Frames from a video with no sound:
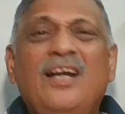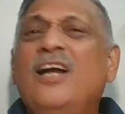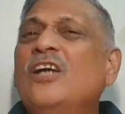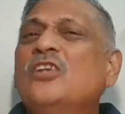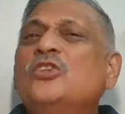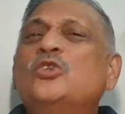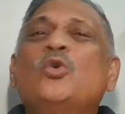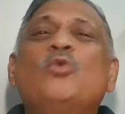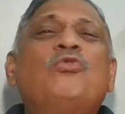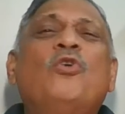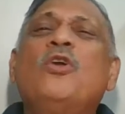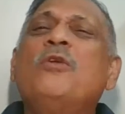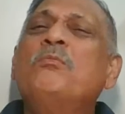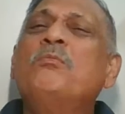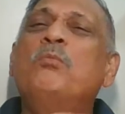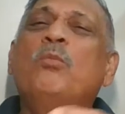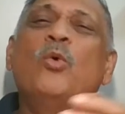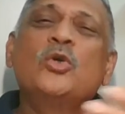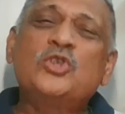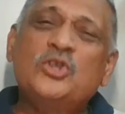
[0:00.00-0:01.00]
So for
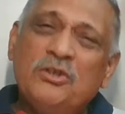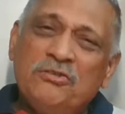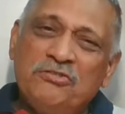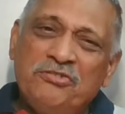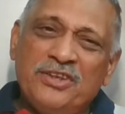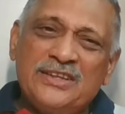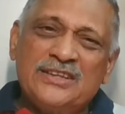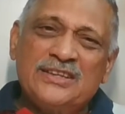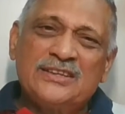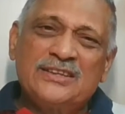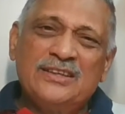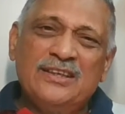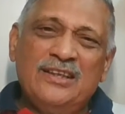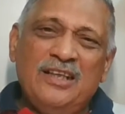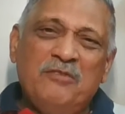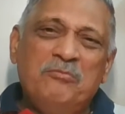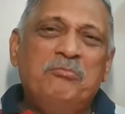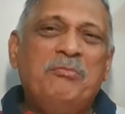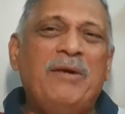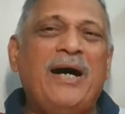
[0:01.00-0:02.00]
most of us,
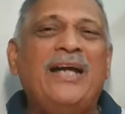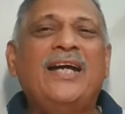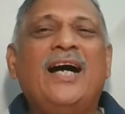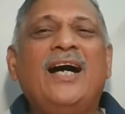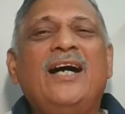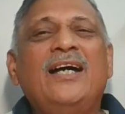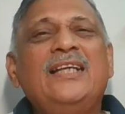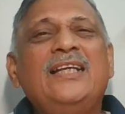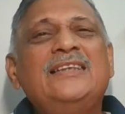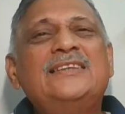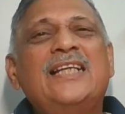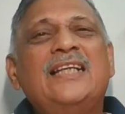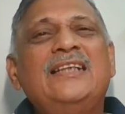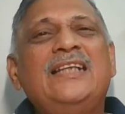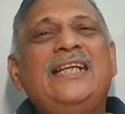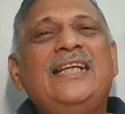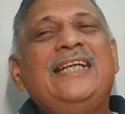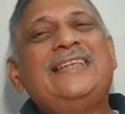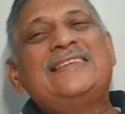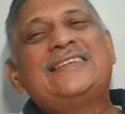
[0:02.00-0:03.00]
Maya is an
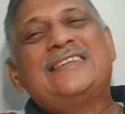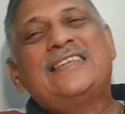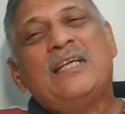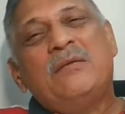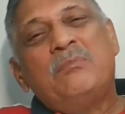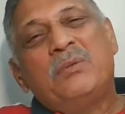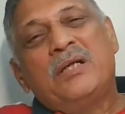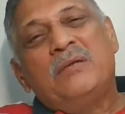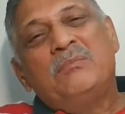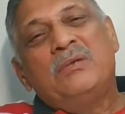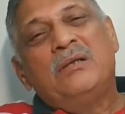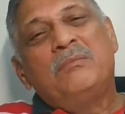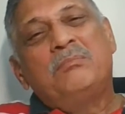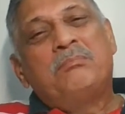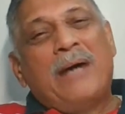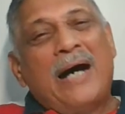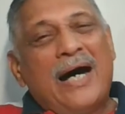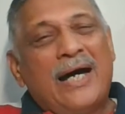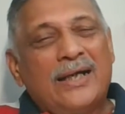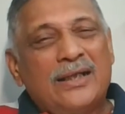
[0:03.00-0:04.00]
inseparable
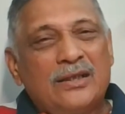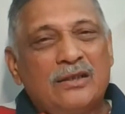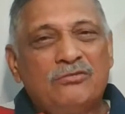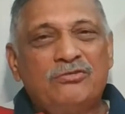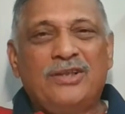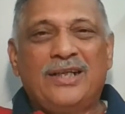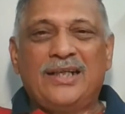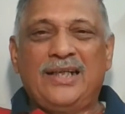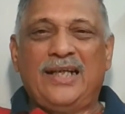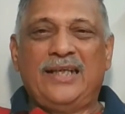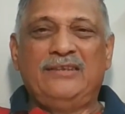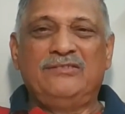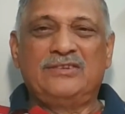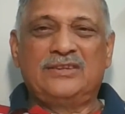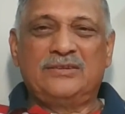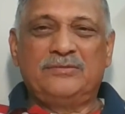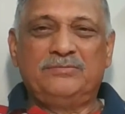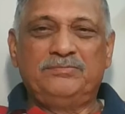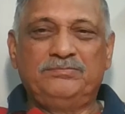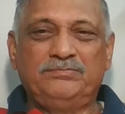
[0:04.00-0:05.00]
part of our
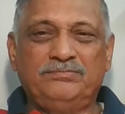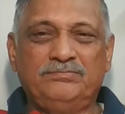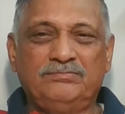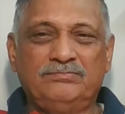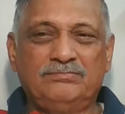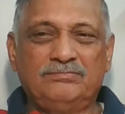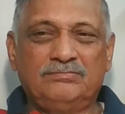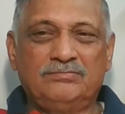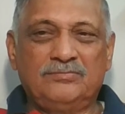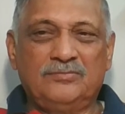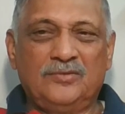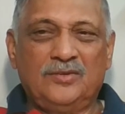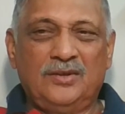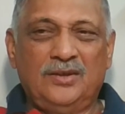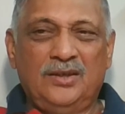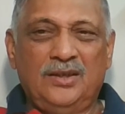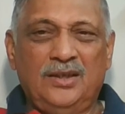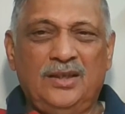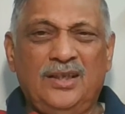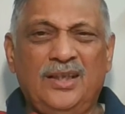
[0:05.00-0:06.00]
lives.
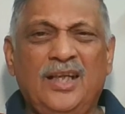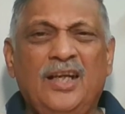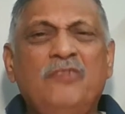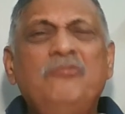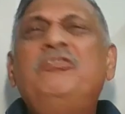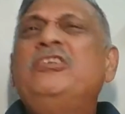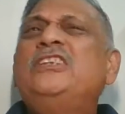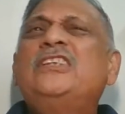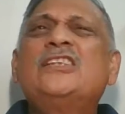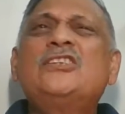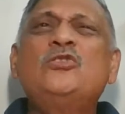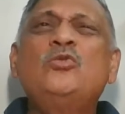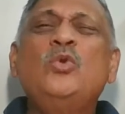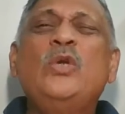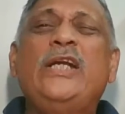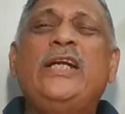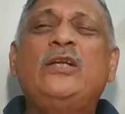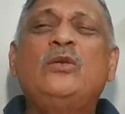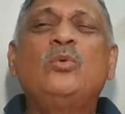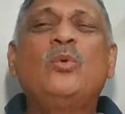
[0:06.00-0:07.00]
We just
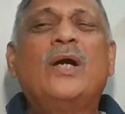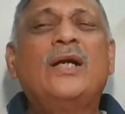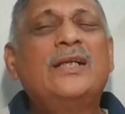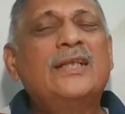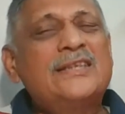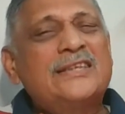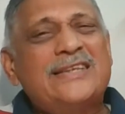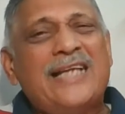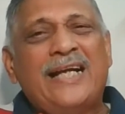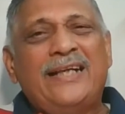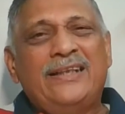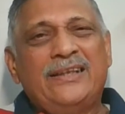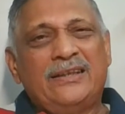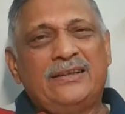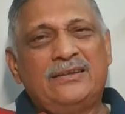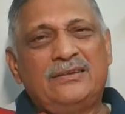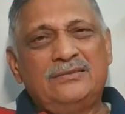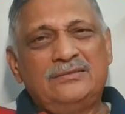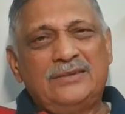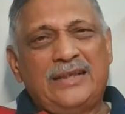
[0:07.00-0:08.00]
need to understand it.
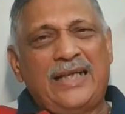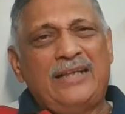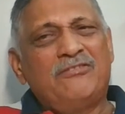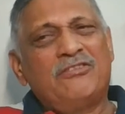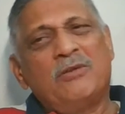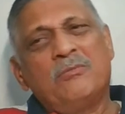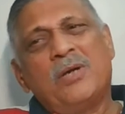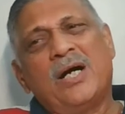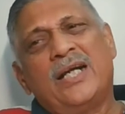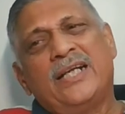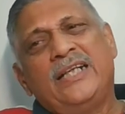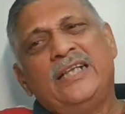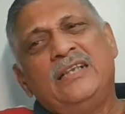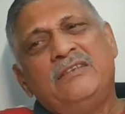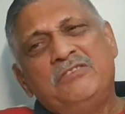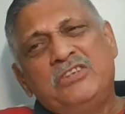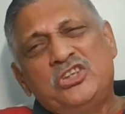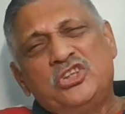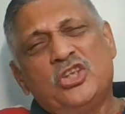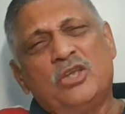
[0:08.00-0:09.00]
And from our
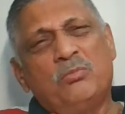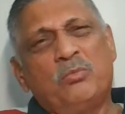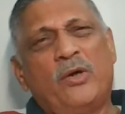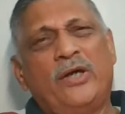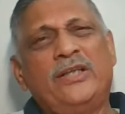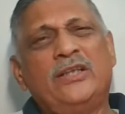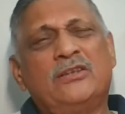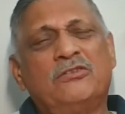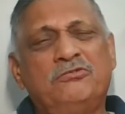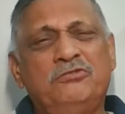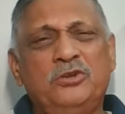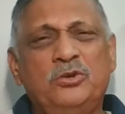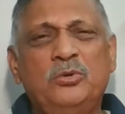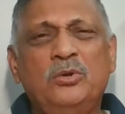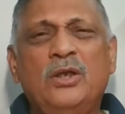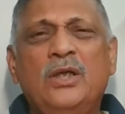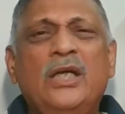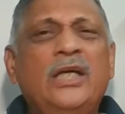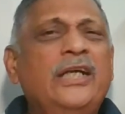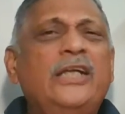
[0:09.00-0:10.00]
individual point of view,
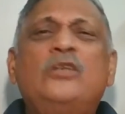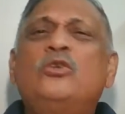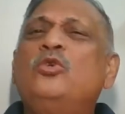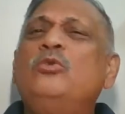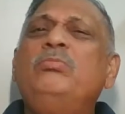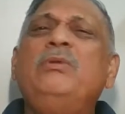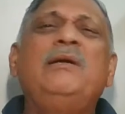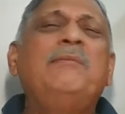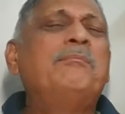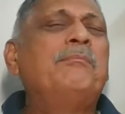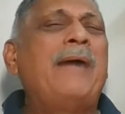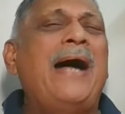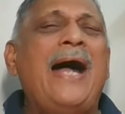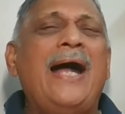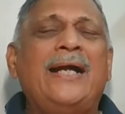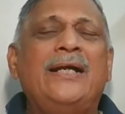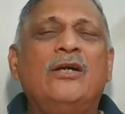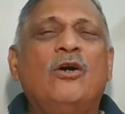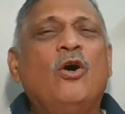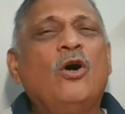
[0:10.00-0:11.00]
it could be
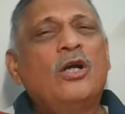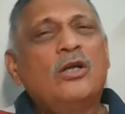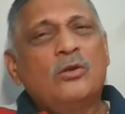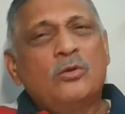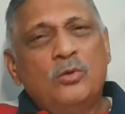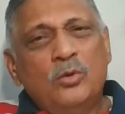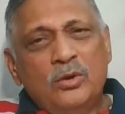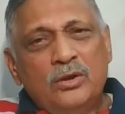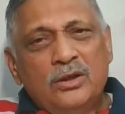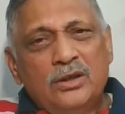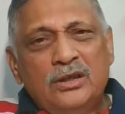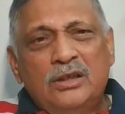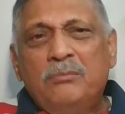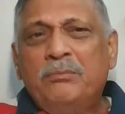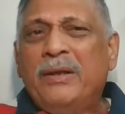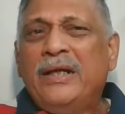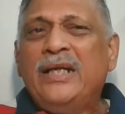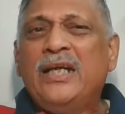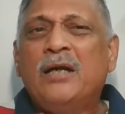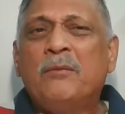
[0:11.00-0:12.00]
bad or good
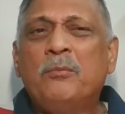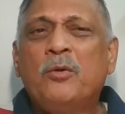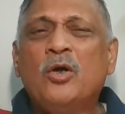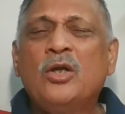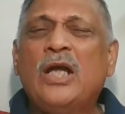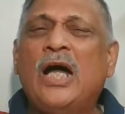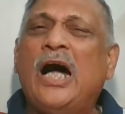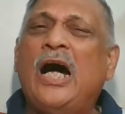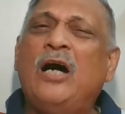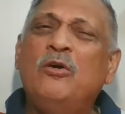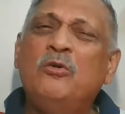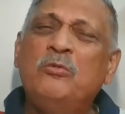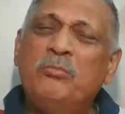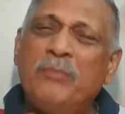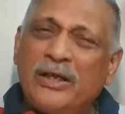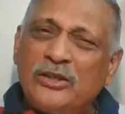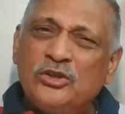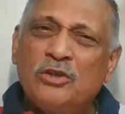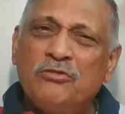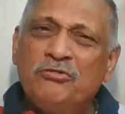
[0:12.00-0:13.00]
depending upon how
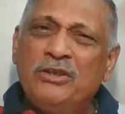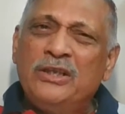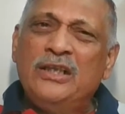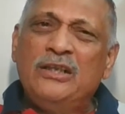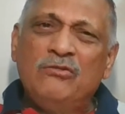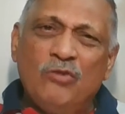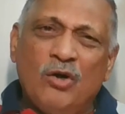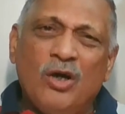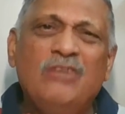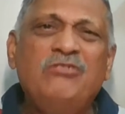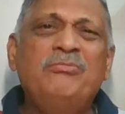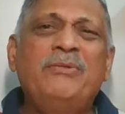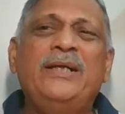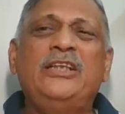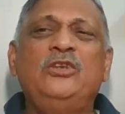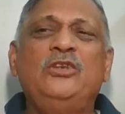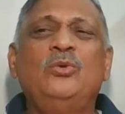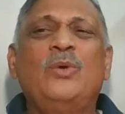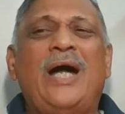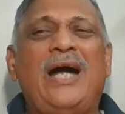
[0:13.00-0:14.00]
much of an
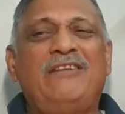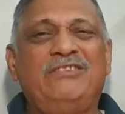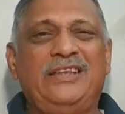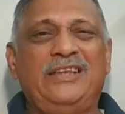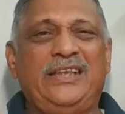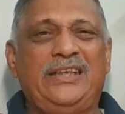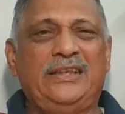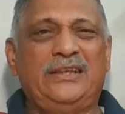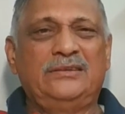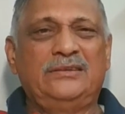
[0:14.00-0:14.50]
involvement you have in it.